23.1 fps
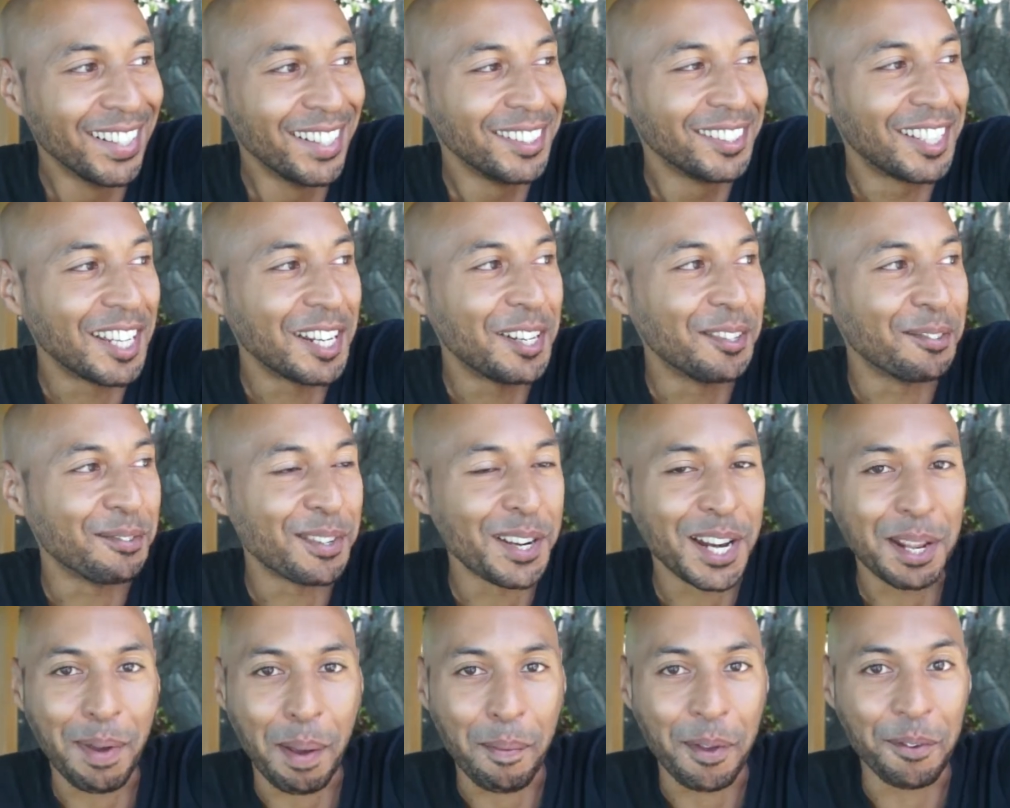didn't
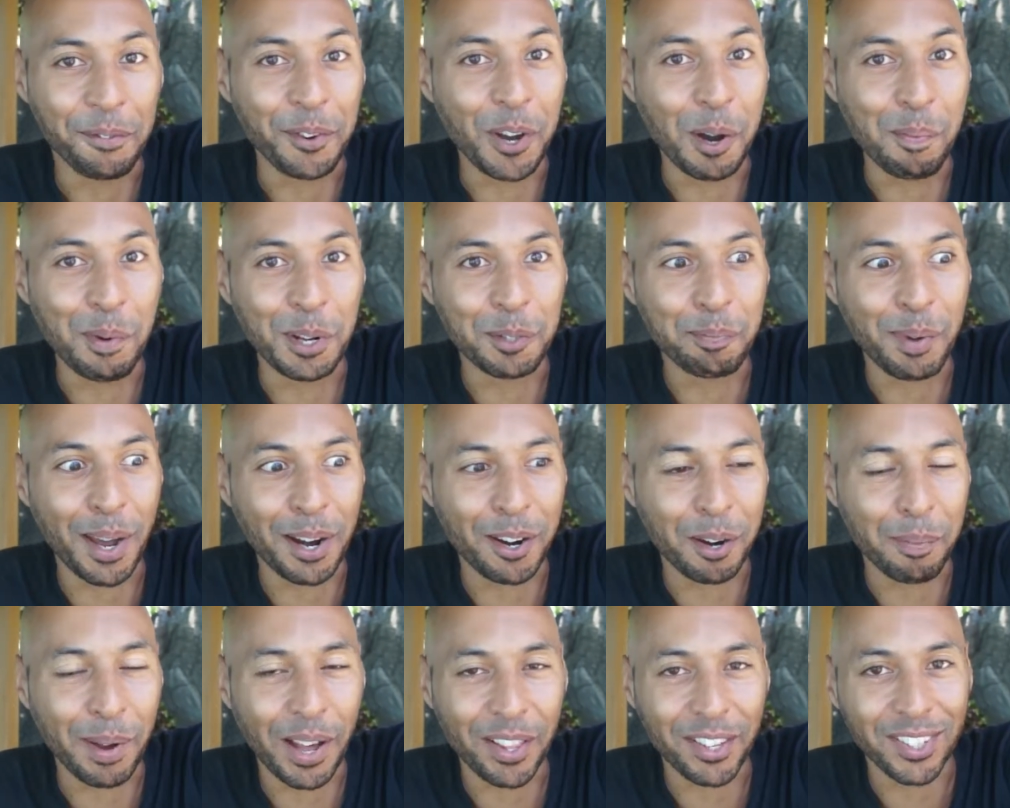really make me feel much
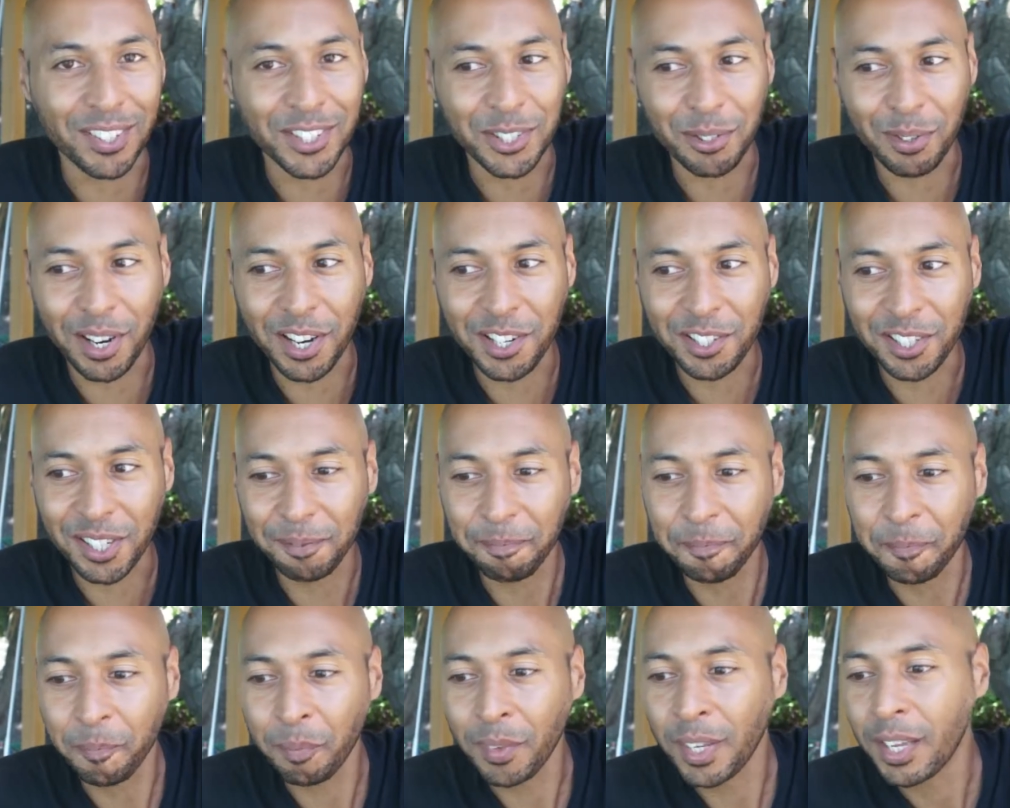better about the situation.
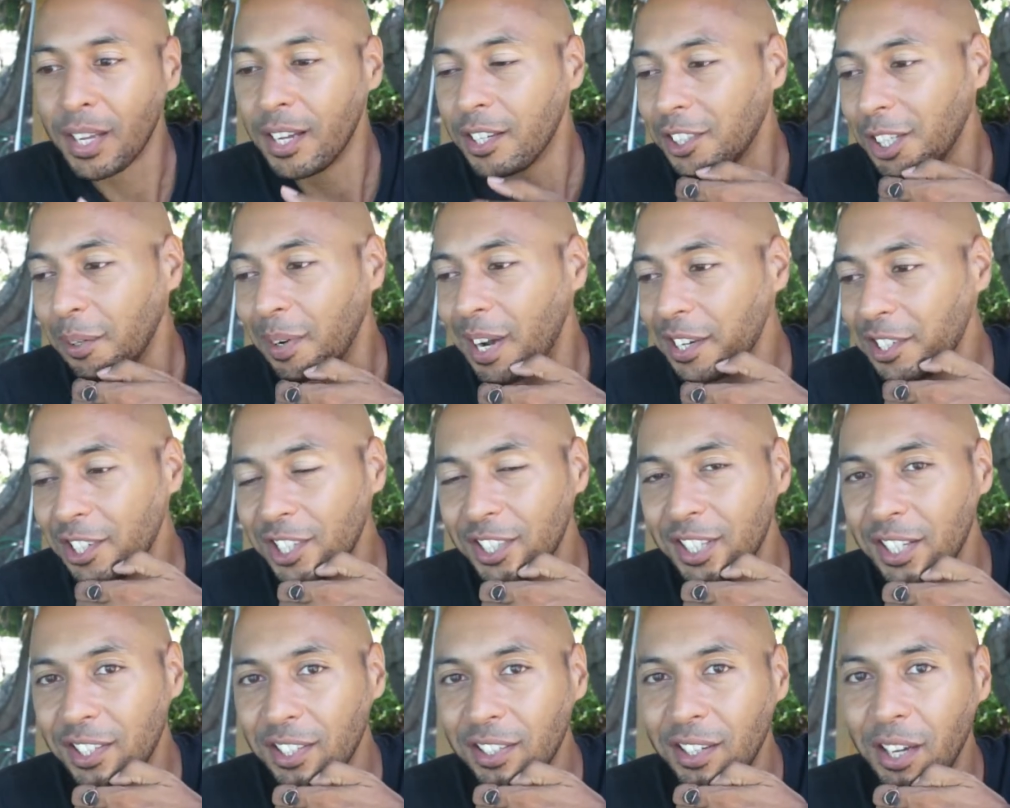So I just
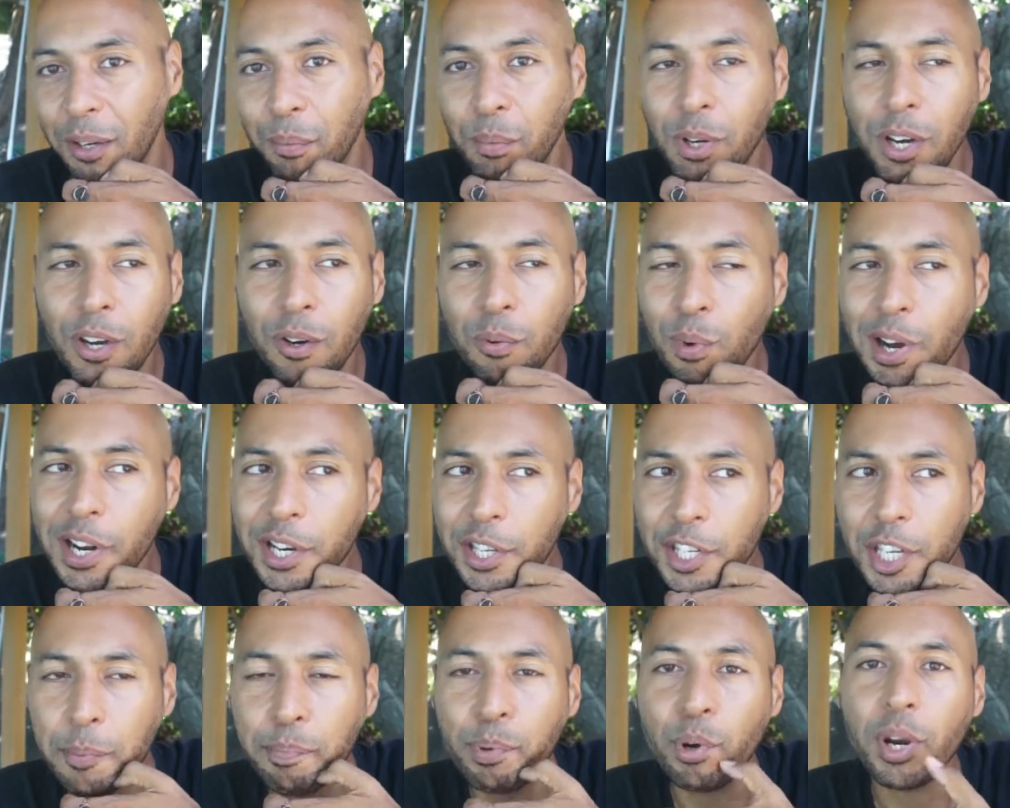said to her, well, why
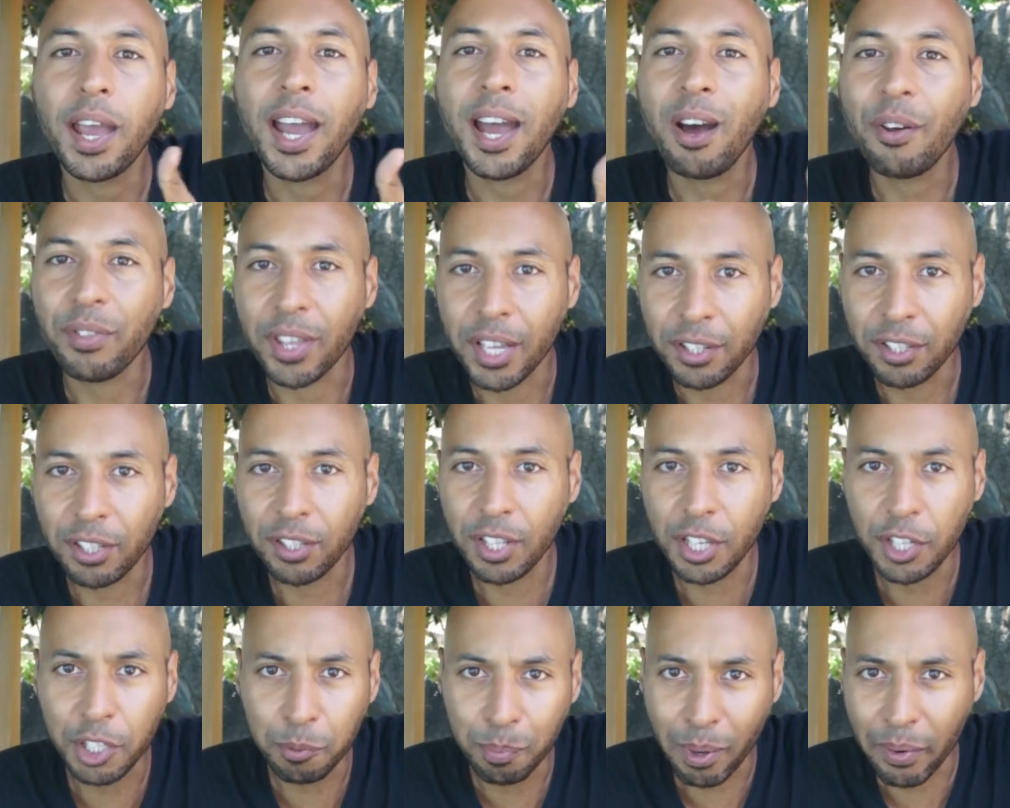don't you put it out there to
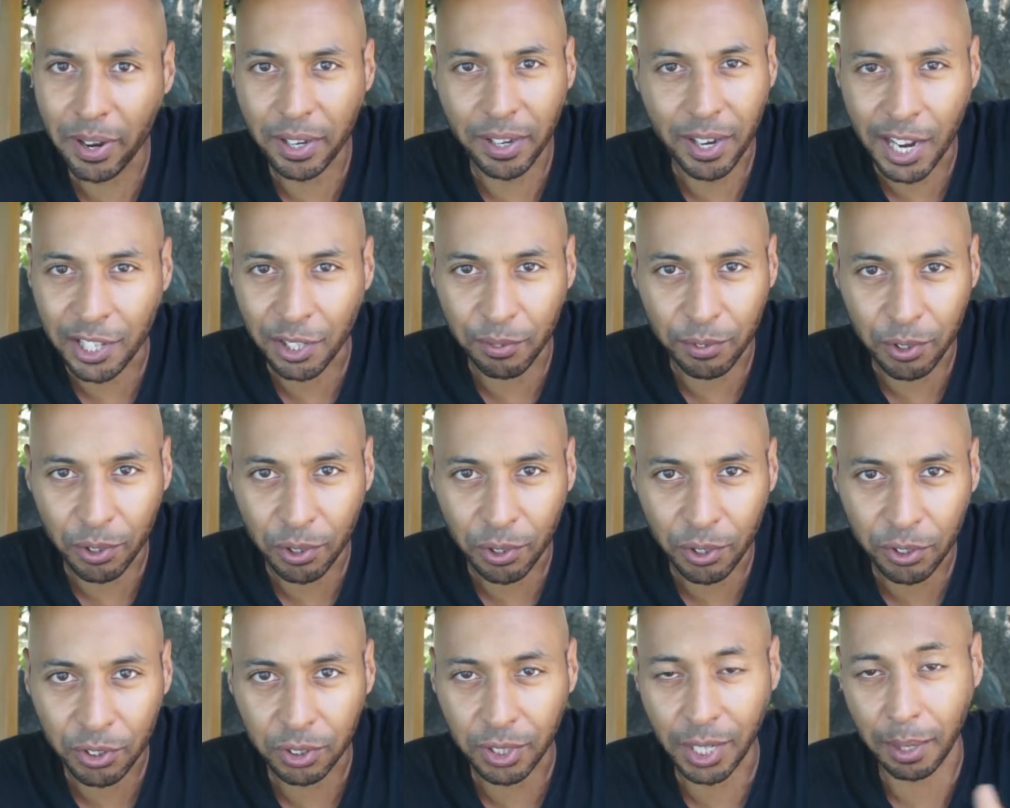these spirit guides of
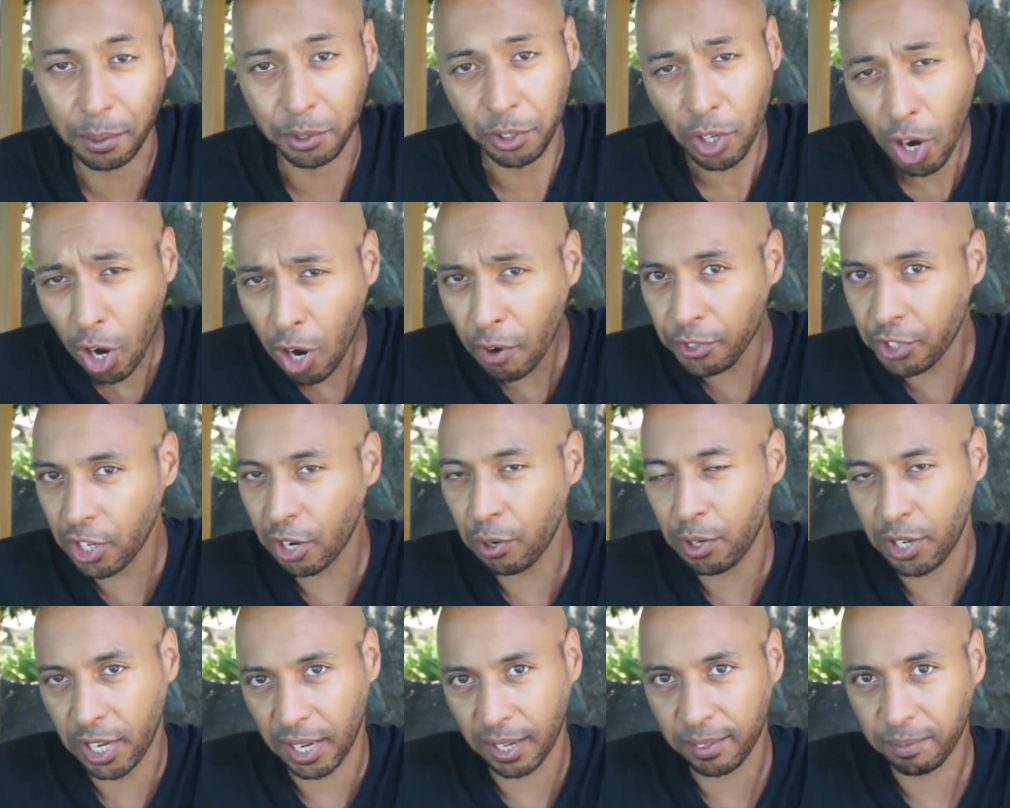yours? I was half
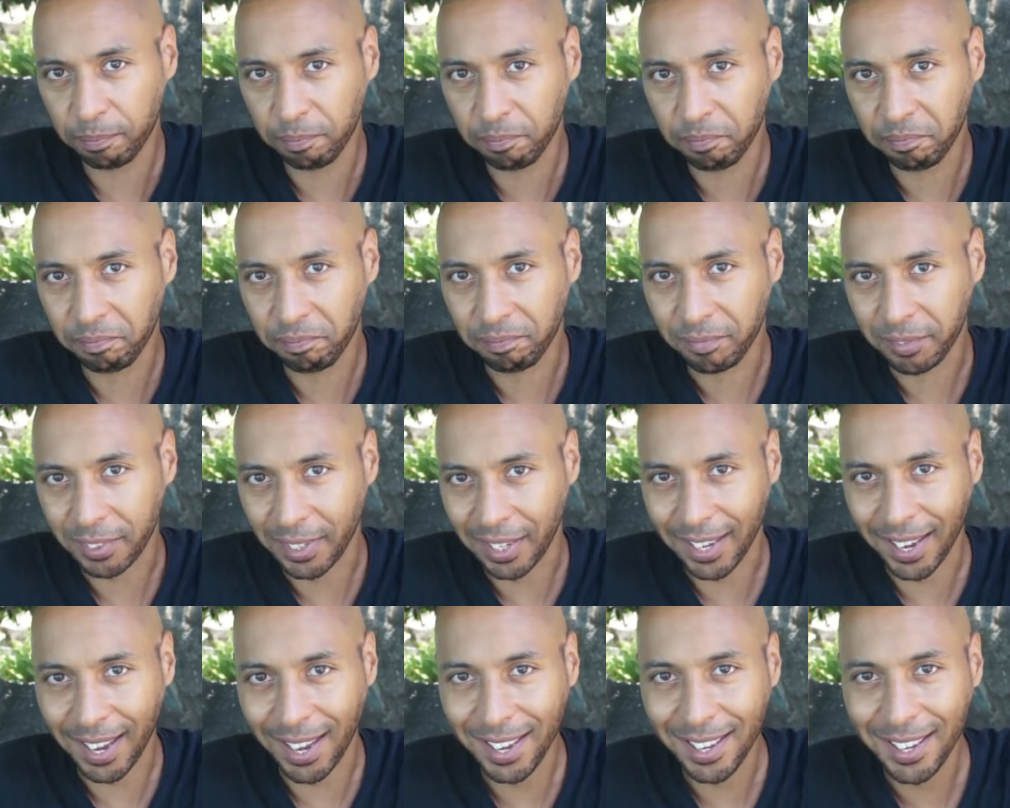joking,
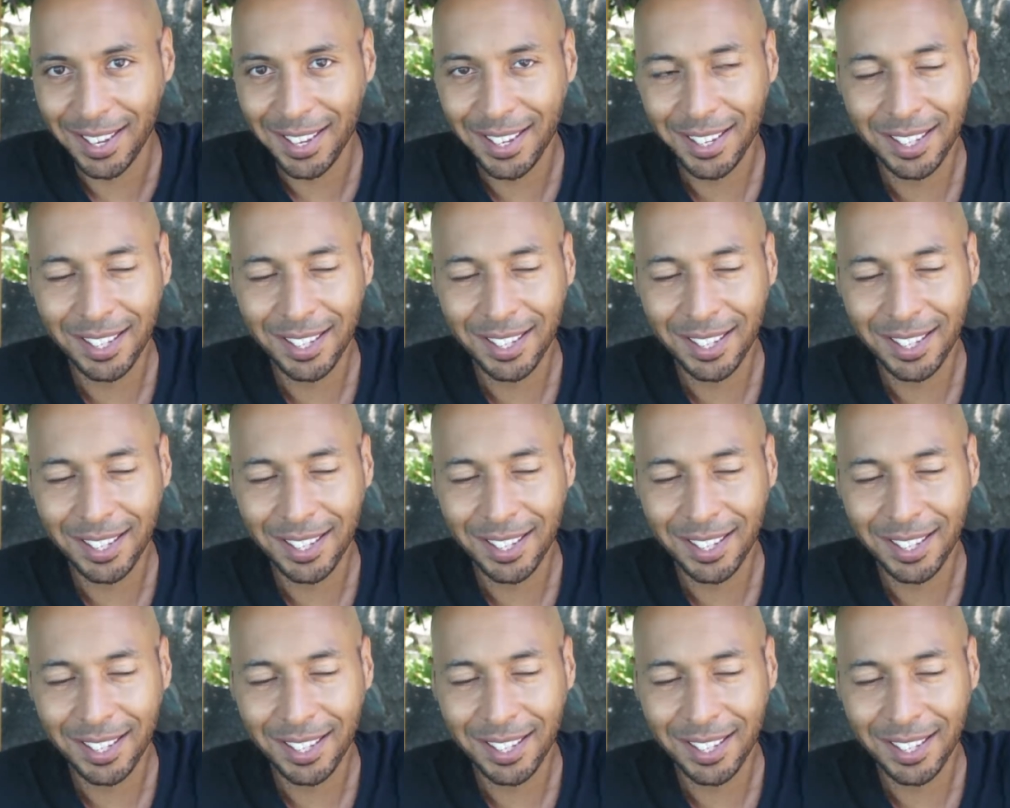okay?